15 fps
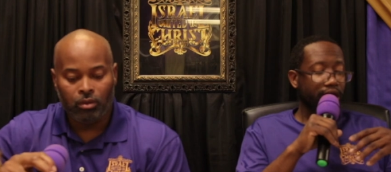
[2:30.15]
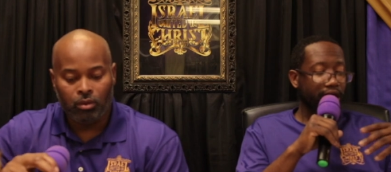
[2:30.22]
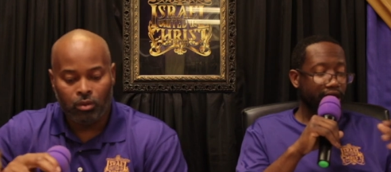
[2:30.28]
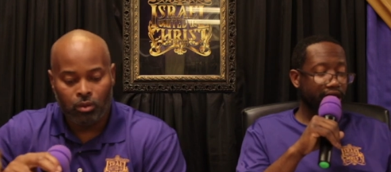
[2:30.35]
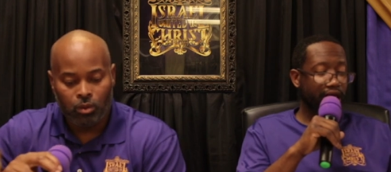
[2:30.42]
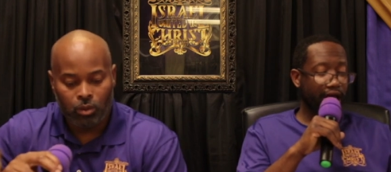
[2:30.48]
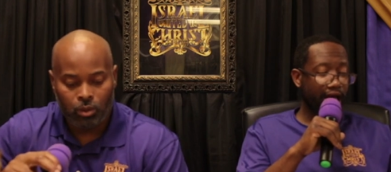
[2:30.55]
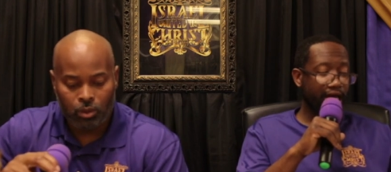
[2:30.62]

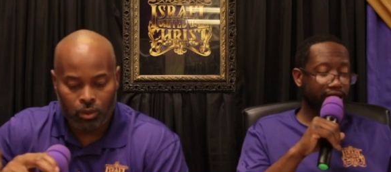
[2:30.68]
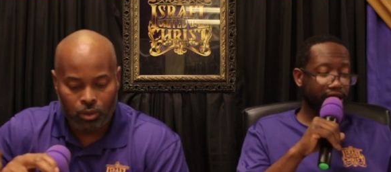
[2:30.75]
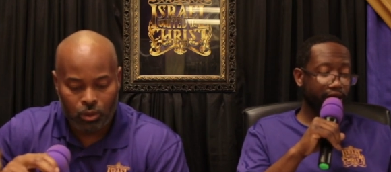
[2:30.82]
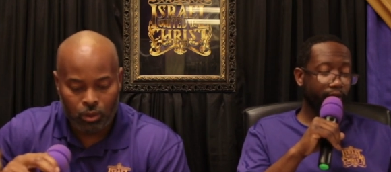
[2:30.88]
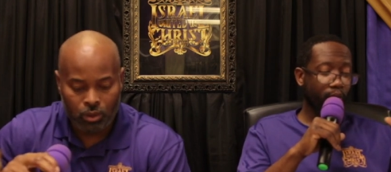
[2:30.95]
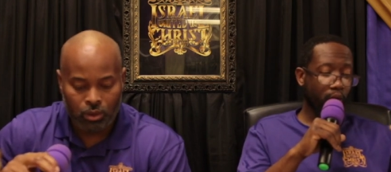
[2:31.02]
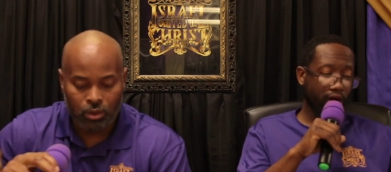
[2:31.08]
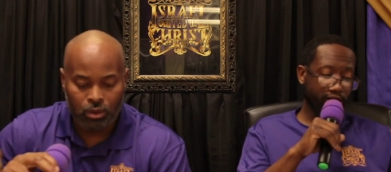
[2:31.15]
Speaker 1: he had
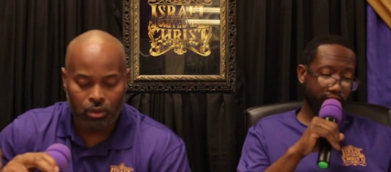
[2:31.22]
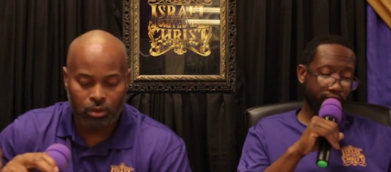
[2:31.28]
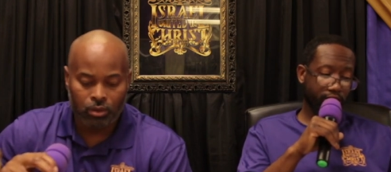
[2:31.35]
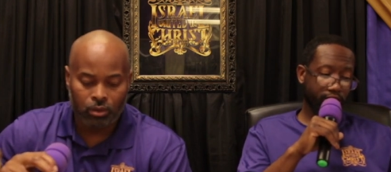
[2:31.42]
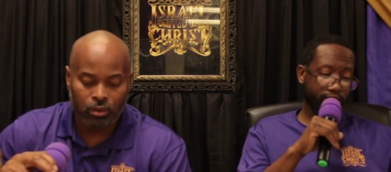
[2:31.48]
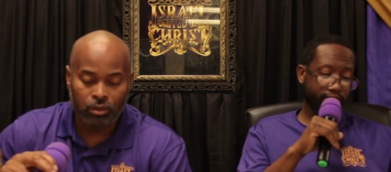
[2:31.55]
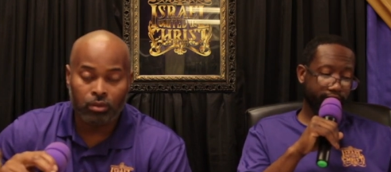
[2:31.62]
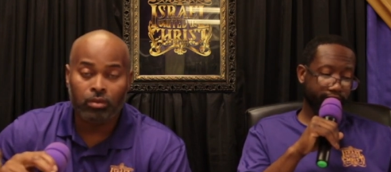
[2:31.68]
them
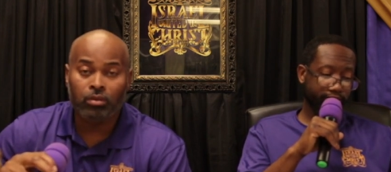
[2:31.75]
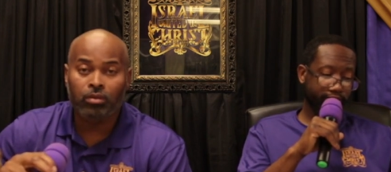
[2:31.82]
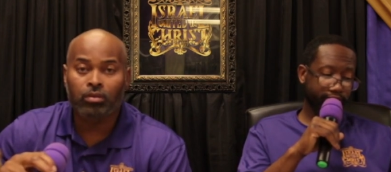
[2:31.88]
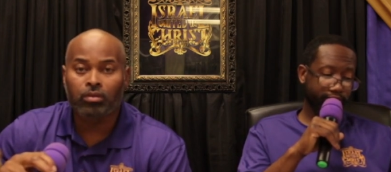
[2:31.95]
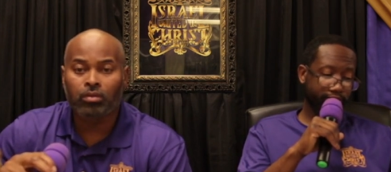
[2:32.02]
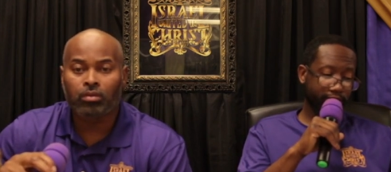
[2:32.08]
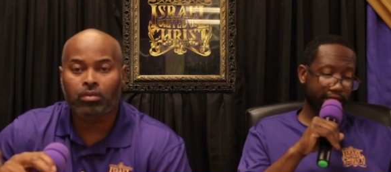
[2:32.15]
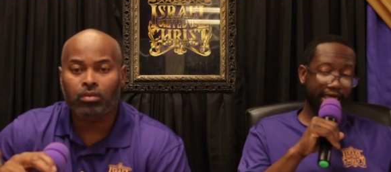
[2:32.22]
wander
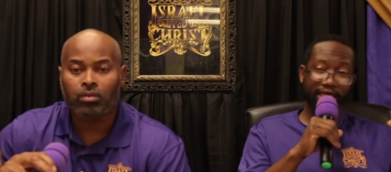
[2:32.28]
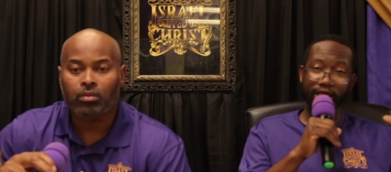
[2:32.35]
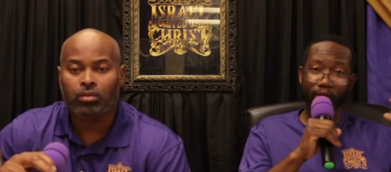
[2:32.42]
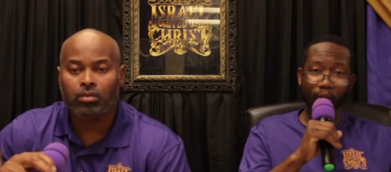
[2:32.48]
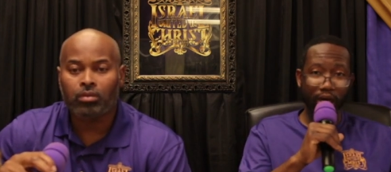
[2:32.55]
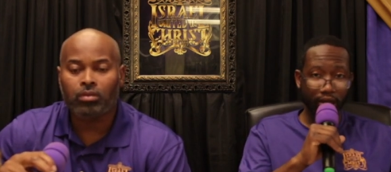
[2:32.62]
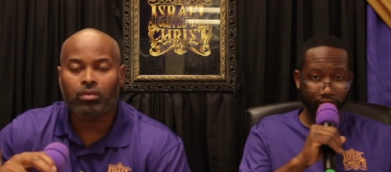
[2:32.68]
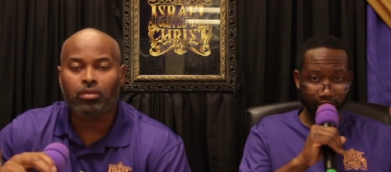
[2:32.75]
in the
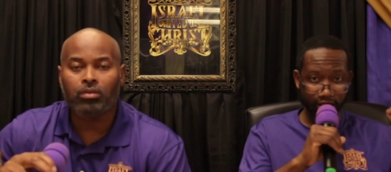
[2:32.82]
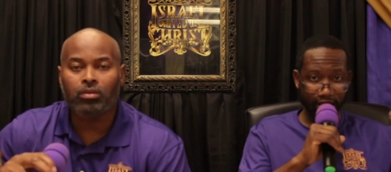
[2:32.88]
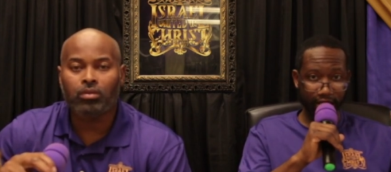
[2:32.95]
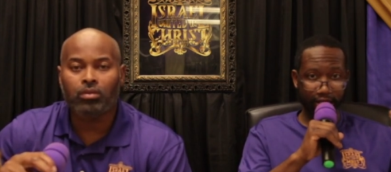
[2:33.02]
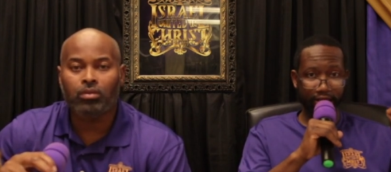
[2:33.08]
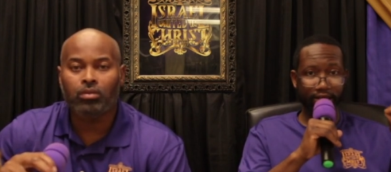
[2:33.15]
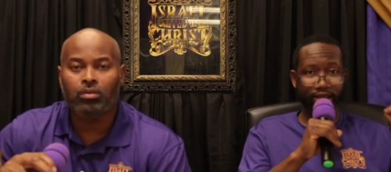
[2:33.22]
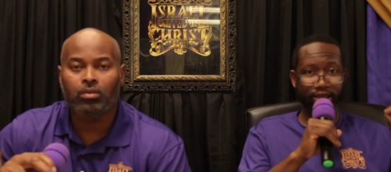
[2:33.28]

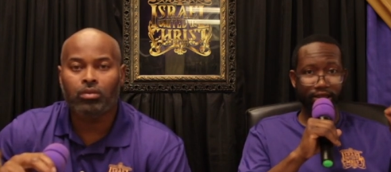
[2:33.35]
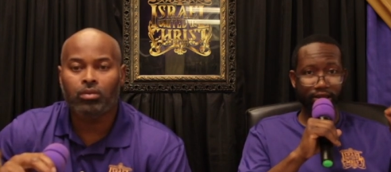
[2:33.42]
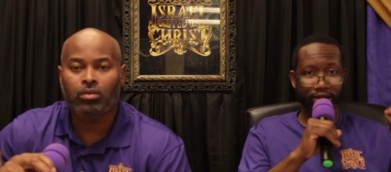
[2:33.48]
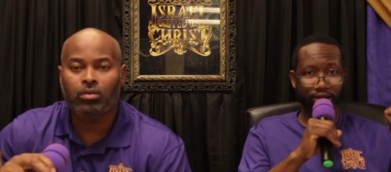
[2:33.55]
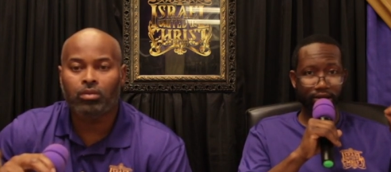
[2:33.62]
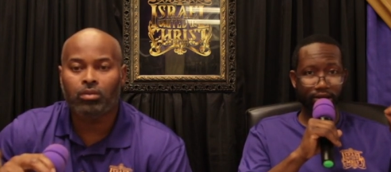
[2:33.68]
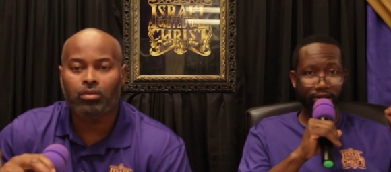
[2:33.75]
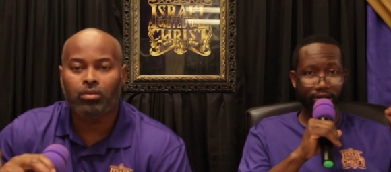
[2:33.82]
wilderness
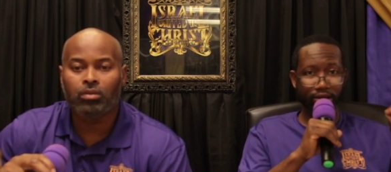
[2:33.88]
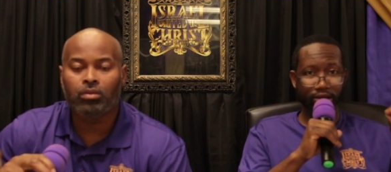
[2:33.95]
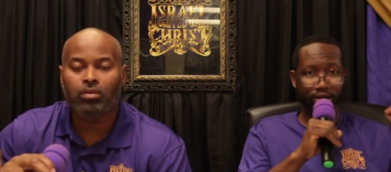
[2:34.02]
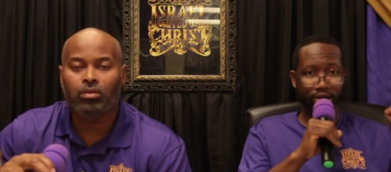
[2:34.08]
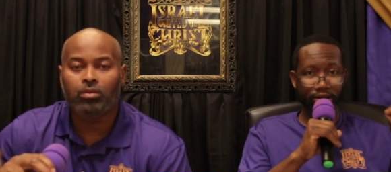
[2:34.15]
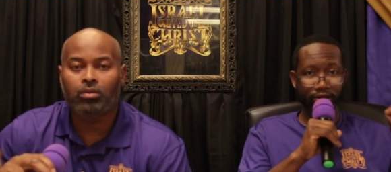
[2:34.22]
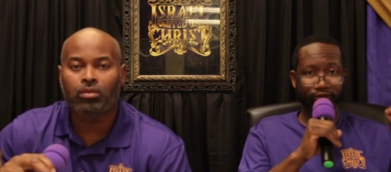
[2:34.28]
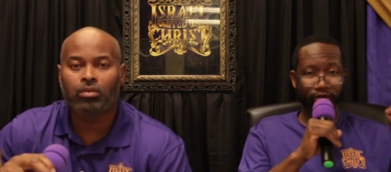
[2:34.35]

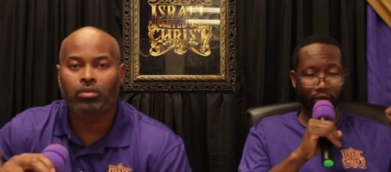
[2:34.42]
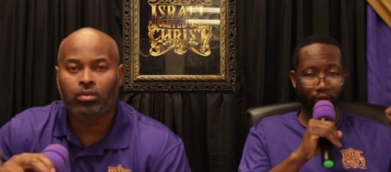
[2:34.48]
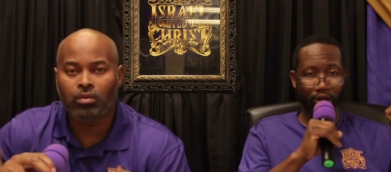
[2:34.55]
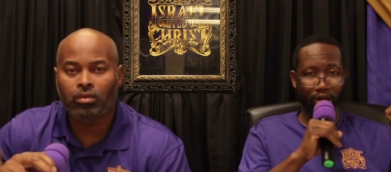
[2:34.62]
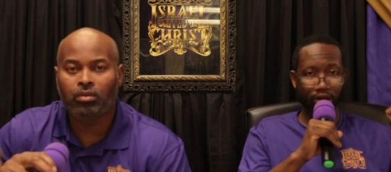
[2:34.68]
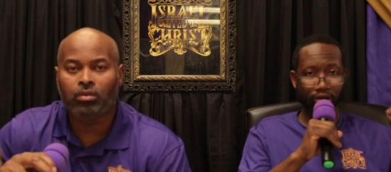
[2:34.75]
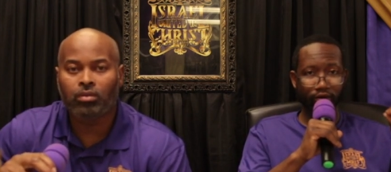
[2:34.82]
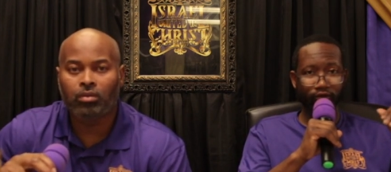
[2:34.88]
for
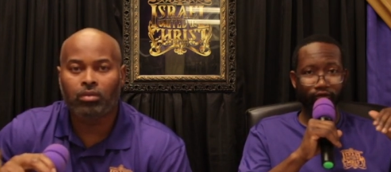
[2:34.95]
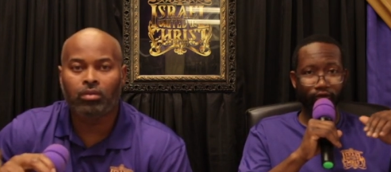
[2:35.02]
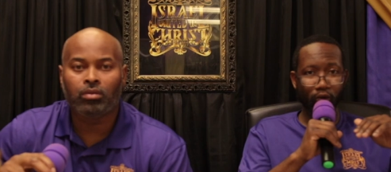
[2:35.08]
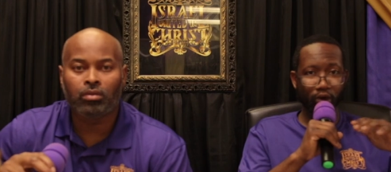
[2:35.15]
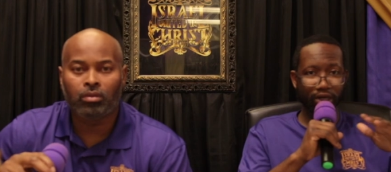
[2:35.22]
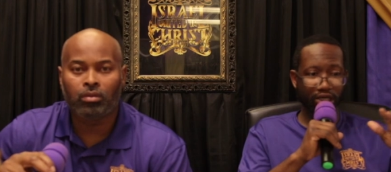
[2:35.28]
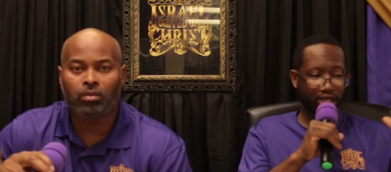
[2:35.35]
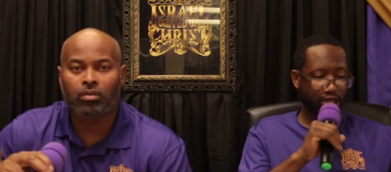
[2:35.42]
what?
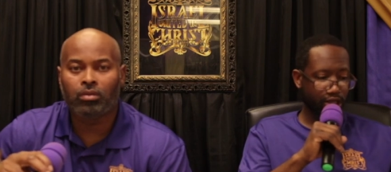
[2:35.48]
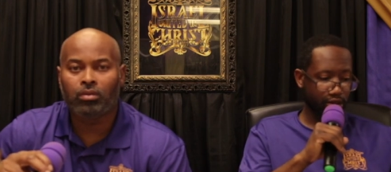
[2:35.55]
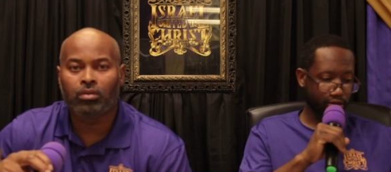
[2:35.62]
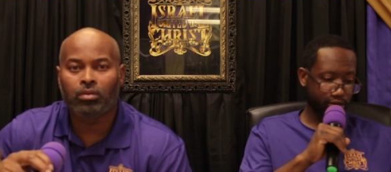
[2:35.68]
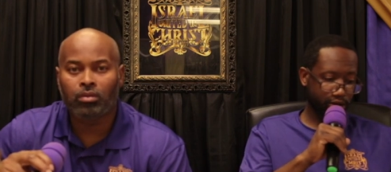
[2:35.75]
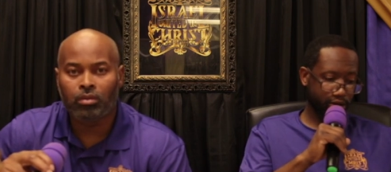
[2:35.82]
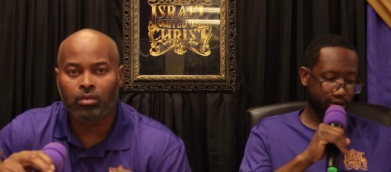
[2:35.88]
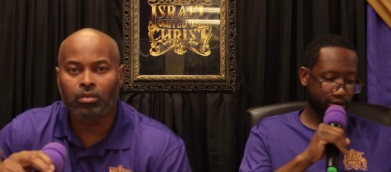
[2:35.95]
40
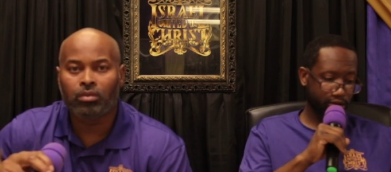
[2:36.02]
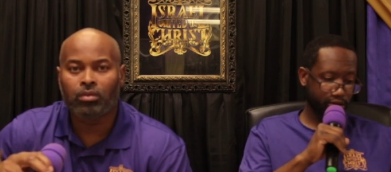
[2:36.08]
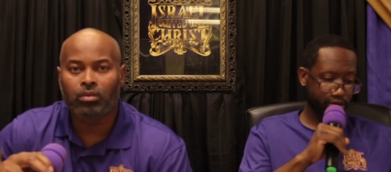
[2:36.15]
years.